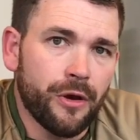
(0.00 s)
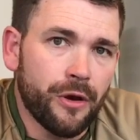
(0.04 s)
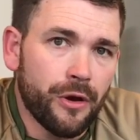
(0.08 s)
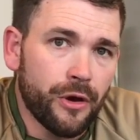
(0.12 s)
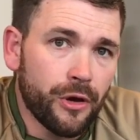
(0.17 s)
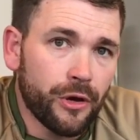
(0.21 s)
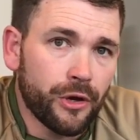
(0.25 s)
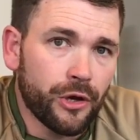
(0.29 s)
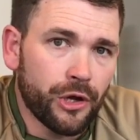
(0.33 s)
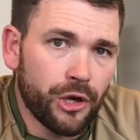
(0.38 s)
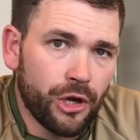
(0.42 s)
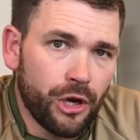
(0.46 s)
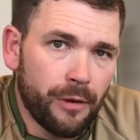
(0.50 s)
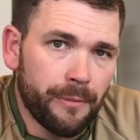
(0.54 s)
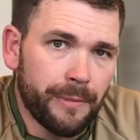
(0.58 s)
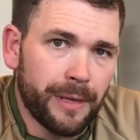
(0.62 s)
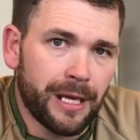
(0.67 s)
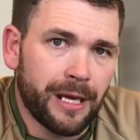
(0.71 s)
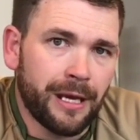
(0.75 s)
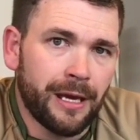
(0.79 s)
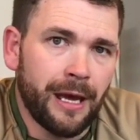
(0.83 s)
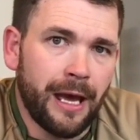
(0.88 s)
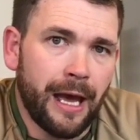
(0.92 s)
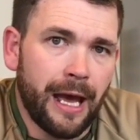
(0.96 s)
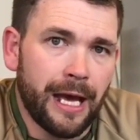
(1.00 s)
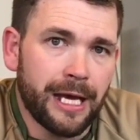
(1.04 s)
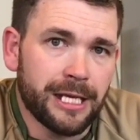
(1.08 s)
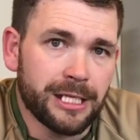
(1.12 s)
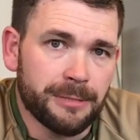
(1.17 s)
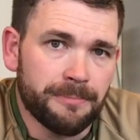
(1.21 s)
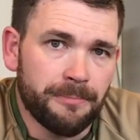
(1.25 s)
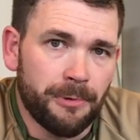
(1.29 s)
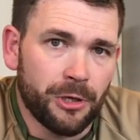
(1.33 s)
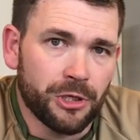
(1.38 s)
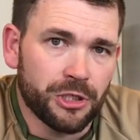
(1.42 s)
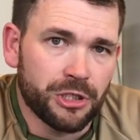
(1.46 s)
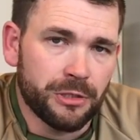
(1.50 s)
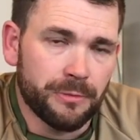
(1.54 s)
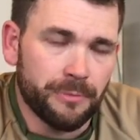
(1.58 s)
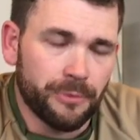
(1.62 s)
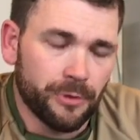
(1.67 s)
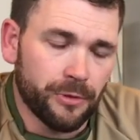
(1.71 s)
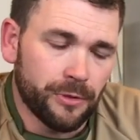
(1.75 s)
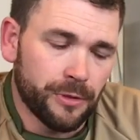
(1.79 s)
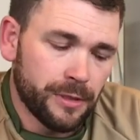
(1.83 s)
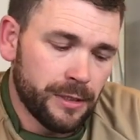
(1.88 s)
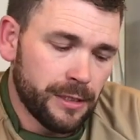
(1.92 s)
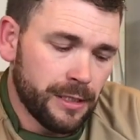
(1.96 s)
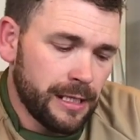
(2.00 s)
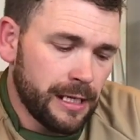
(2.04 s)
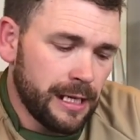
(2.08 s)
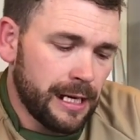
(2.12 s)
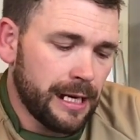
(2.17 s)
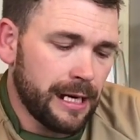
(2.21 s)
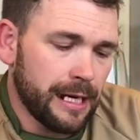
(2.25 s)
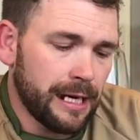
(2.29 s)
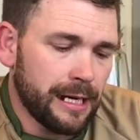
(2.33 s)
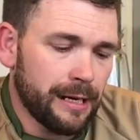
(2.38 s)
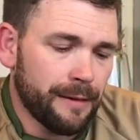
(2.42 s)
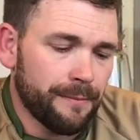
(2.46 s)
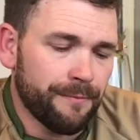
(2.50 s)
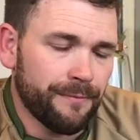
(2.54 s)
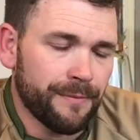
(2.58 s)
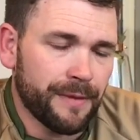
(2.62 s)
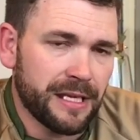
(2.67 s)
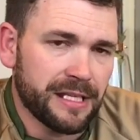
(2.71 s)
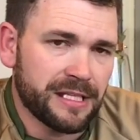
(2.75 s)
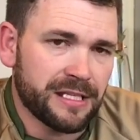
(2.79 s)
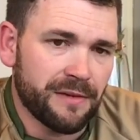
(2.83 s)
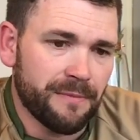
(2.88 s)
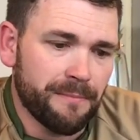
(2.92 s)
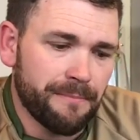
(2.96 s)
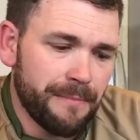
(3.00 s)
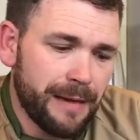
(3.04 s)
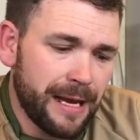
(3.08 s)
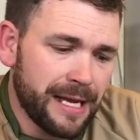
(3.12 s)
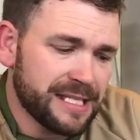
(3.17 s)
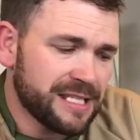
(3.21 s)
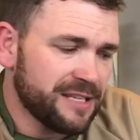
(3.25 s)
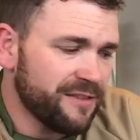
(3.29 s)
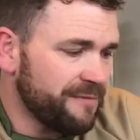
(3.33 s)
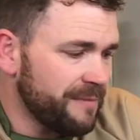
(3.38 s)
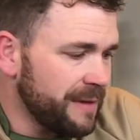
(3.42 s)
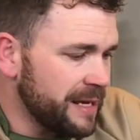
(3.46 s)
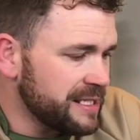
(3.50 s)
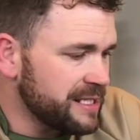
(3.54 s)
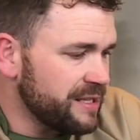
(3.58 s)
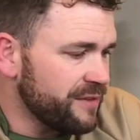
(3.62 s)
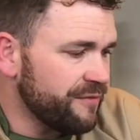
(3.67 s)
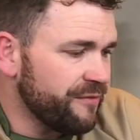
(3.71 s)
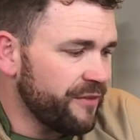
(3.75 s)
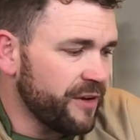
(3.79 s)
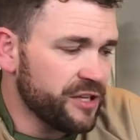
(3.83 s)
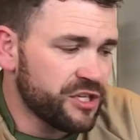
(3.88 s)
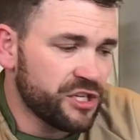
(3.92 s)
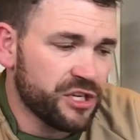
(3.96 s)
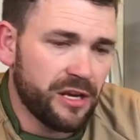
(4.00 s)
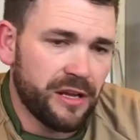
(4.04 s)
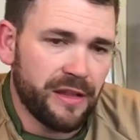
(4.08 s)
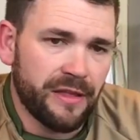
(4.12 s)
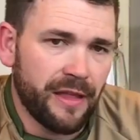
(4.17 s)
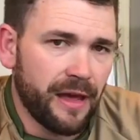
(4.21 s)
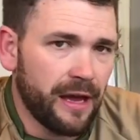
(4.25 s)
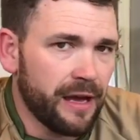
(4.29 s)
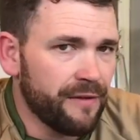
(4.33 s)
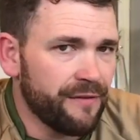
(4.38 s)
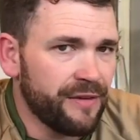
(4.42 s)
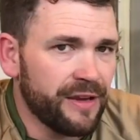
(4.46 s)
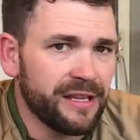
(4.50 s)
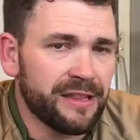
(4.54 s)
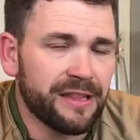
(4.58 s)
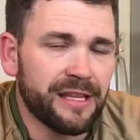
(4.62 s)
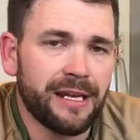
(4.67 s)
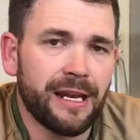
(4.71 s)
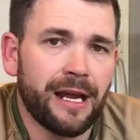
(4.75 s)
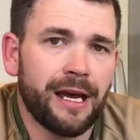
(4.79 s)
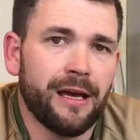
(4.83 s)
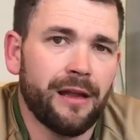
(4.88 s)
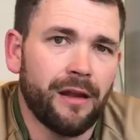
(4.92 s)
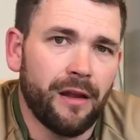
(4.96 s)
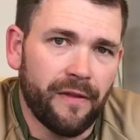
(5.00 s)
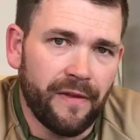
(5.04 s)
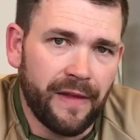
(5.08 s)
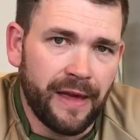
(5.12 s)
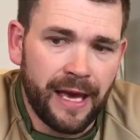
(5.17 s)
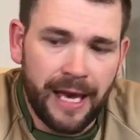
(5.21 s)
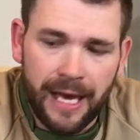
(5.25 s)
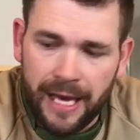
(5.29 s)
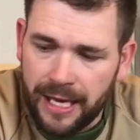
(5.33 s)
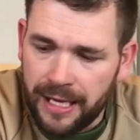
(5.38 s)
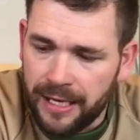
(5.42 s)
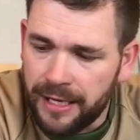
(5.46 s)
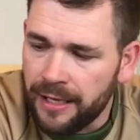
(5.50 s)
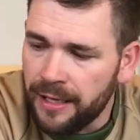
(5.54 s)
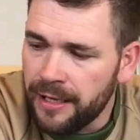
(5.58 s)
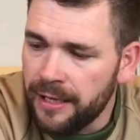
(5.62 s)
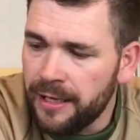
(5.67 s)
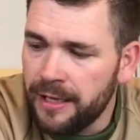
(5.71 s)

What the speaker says: ergonomic as possible. It's a massive, massive feature, and they have hit the nail on the head